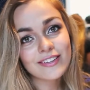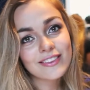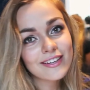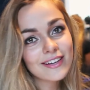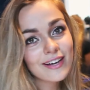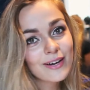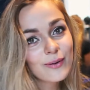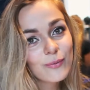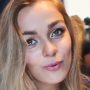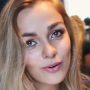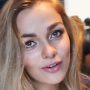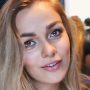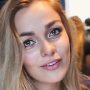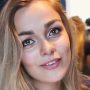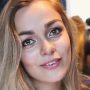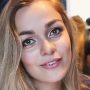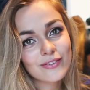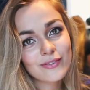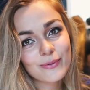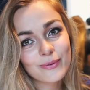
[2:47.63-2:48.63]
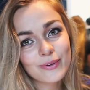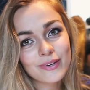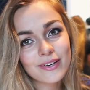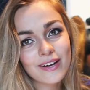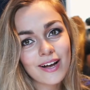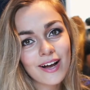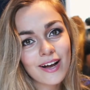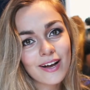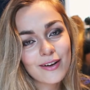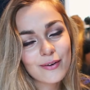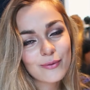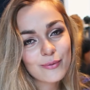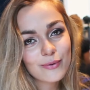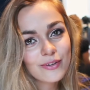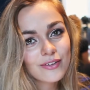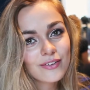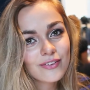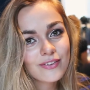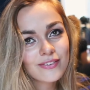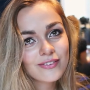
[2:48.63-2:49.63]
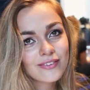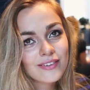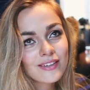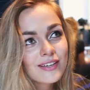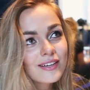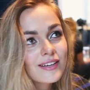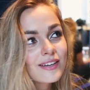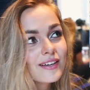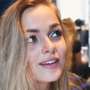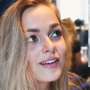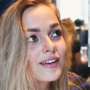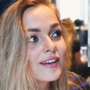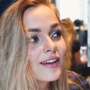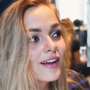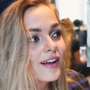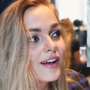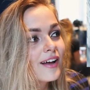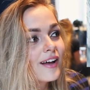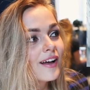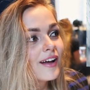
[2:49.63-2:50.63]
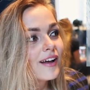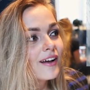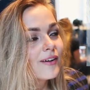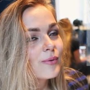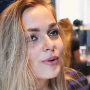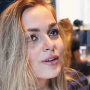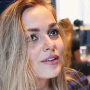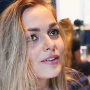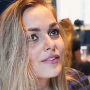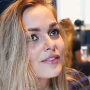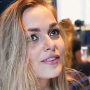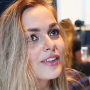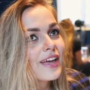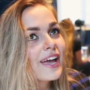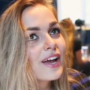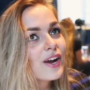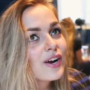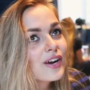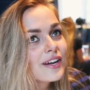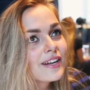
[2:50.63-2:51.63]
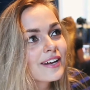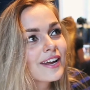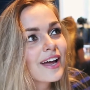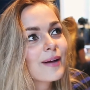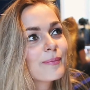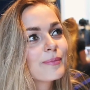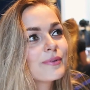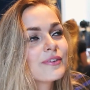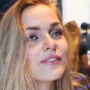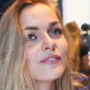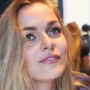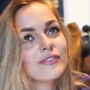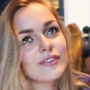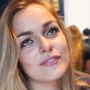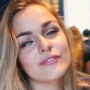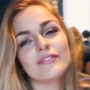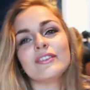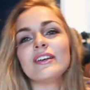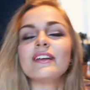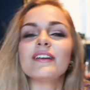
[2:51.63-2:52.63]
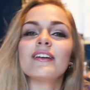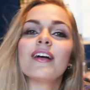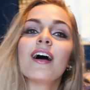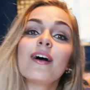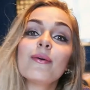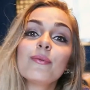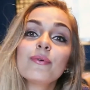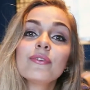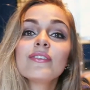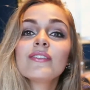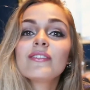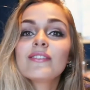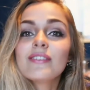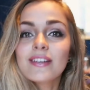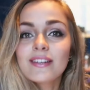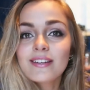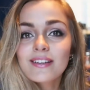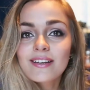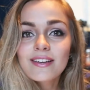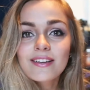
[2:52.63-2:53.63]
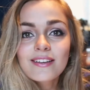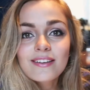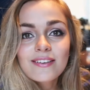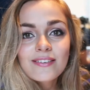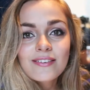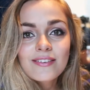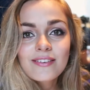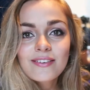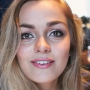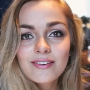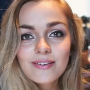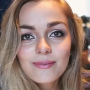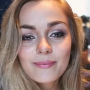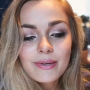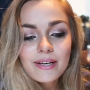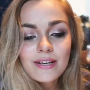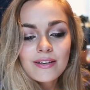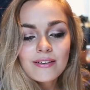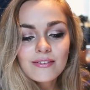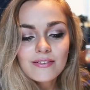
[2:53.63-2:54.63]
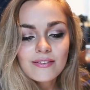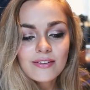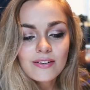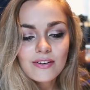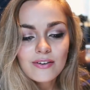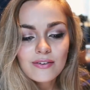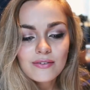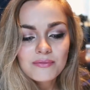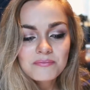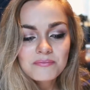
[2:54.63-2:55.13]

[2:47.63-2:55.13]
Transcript: that I was when I was... Well, the haircut happened in 15. I was a scene kid because, you know,